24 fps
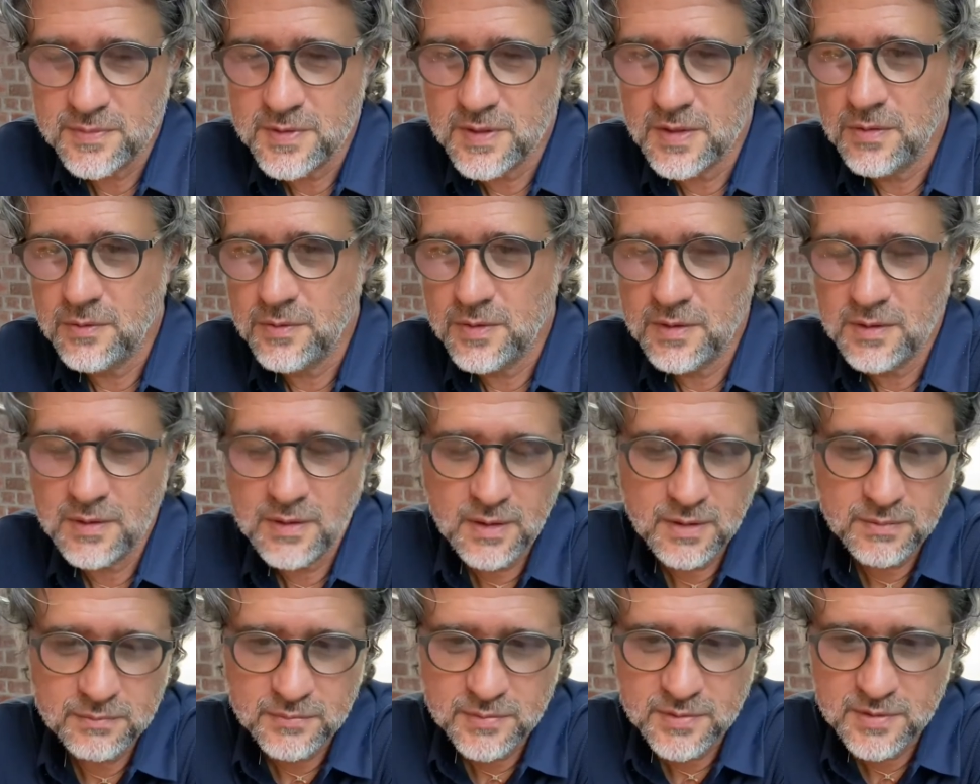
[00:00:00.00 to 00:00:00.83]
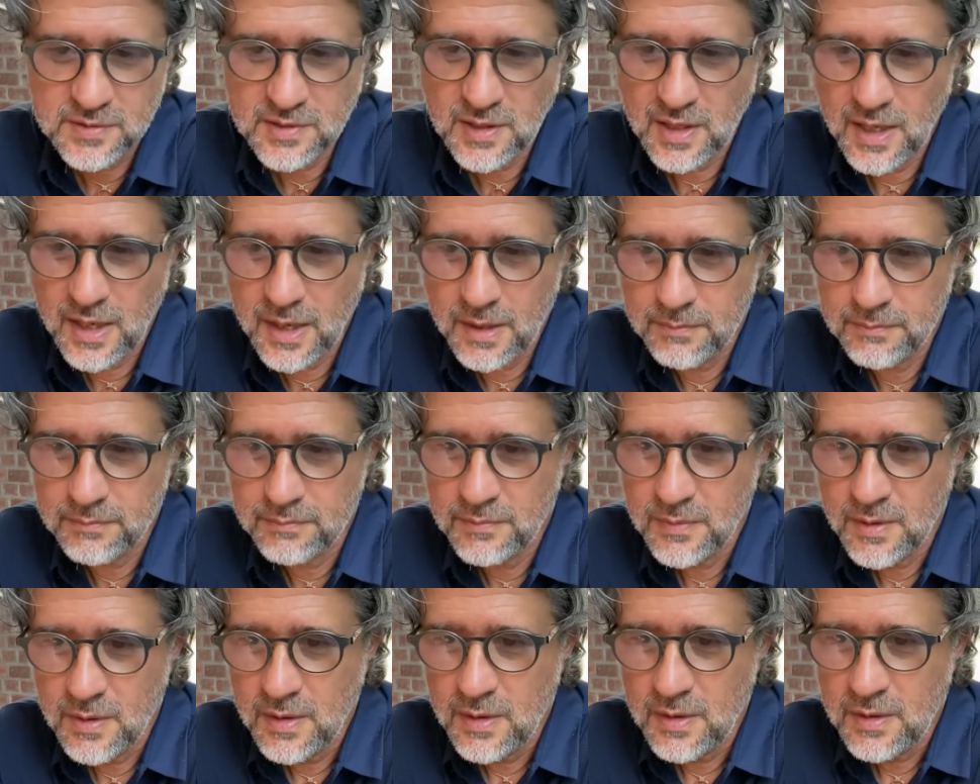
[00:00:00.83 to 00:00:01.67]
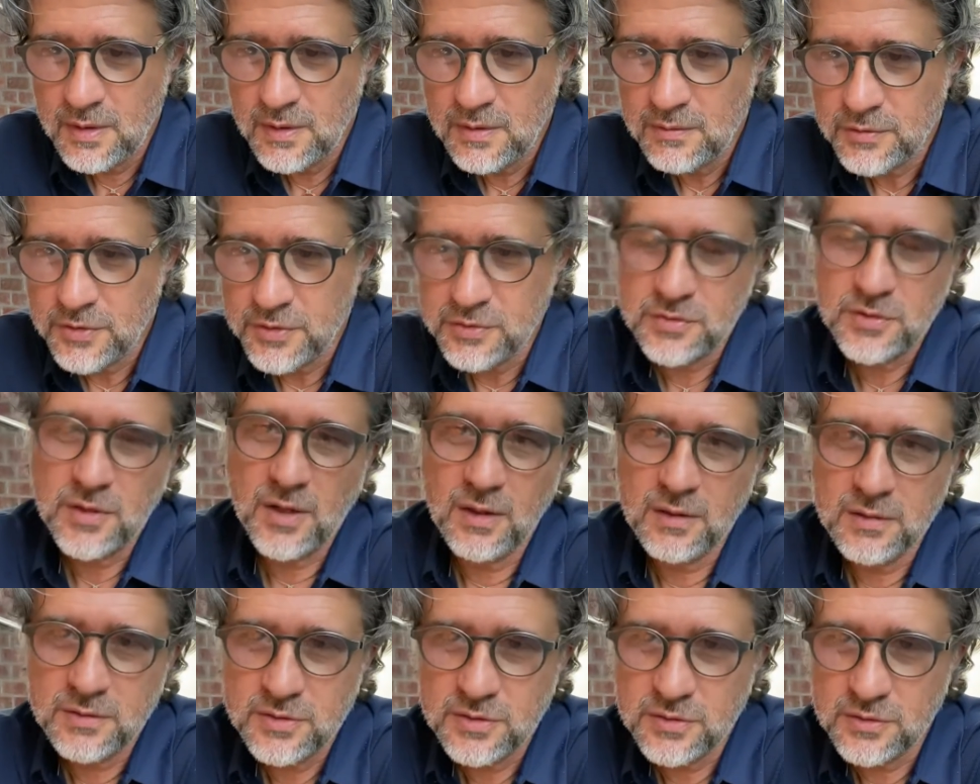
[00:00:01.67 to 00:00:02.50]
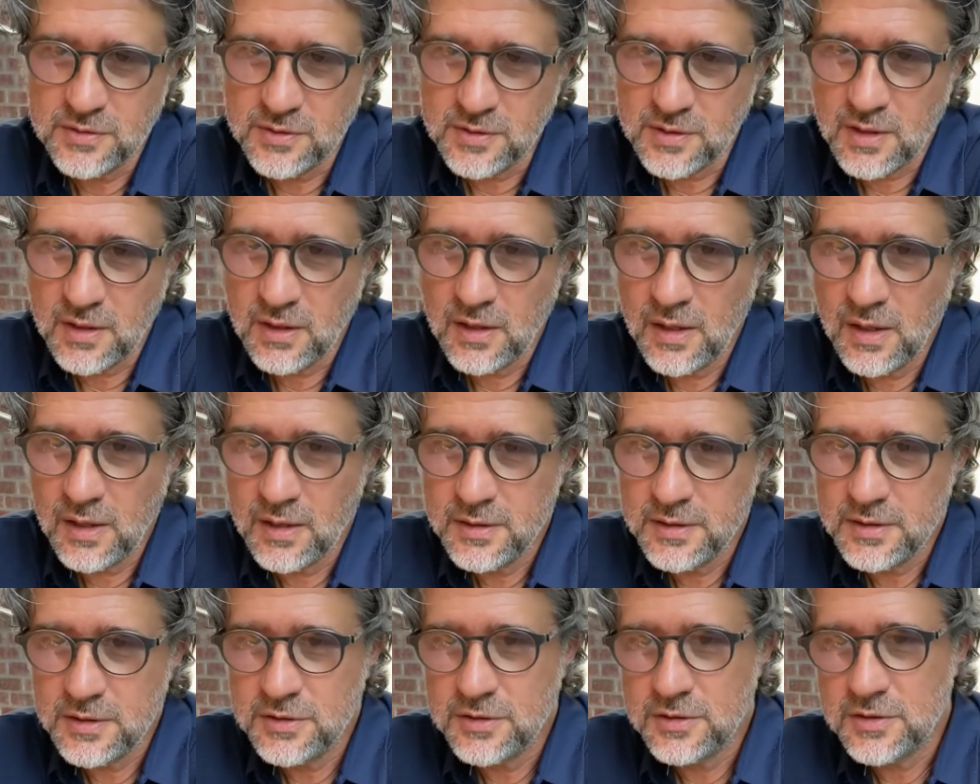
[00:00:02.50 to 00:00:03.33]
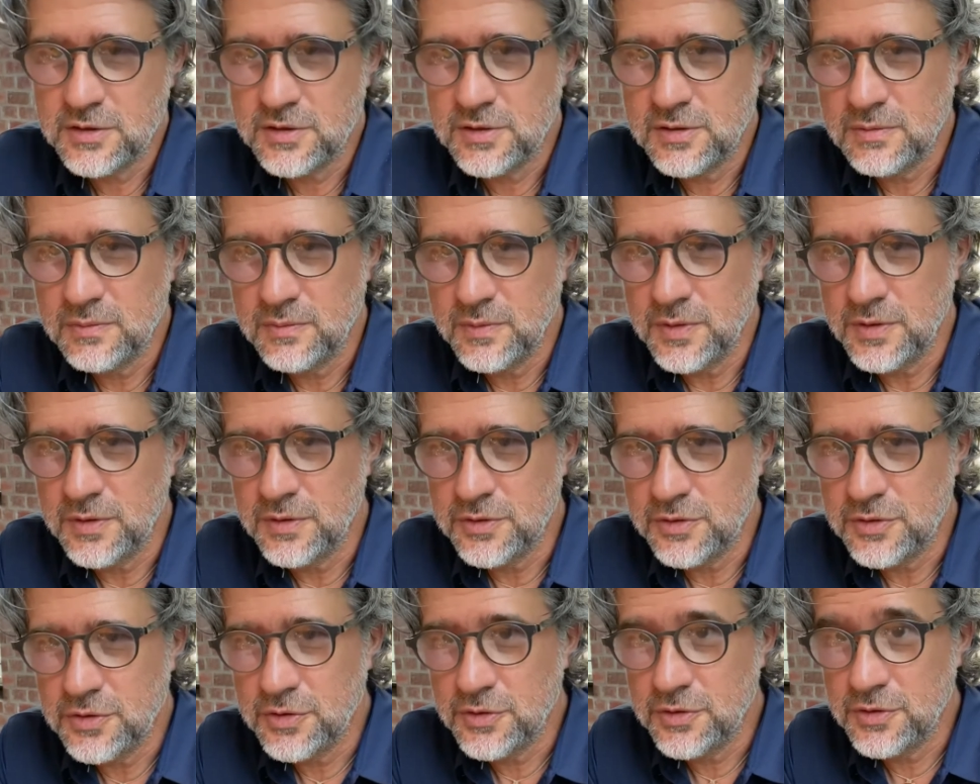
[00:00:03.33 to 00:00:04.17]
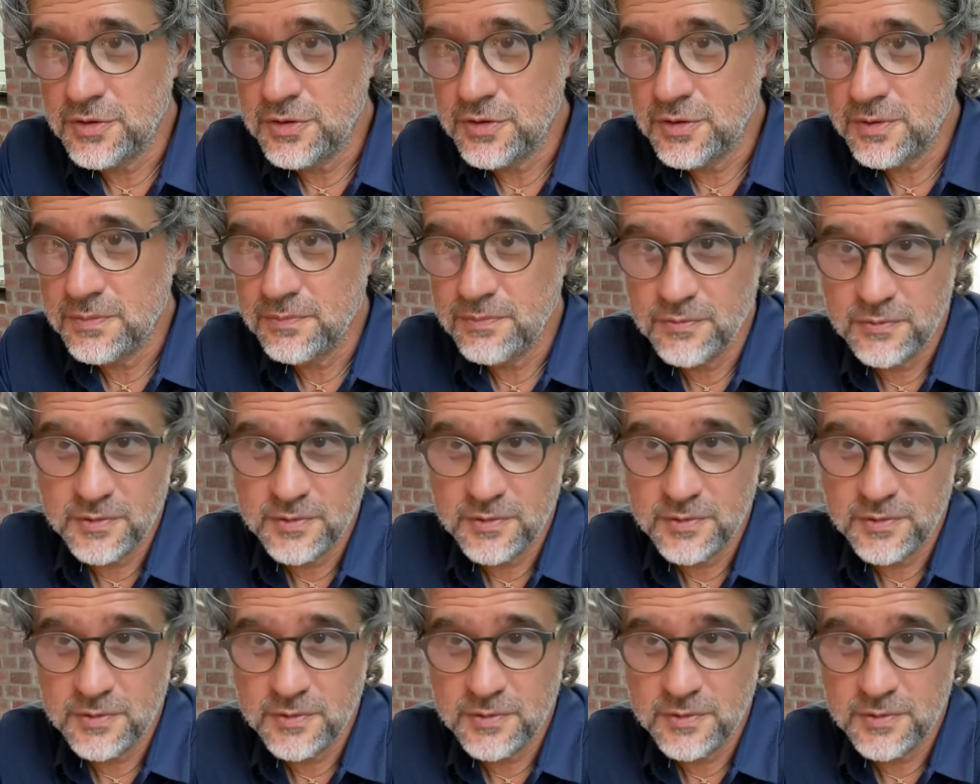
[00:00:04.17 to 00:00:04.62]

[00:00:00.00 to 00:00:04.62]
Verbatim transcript: So when it comes time for you to choose a college when you're a junior,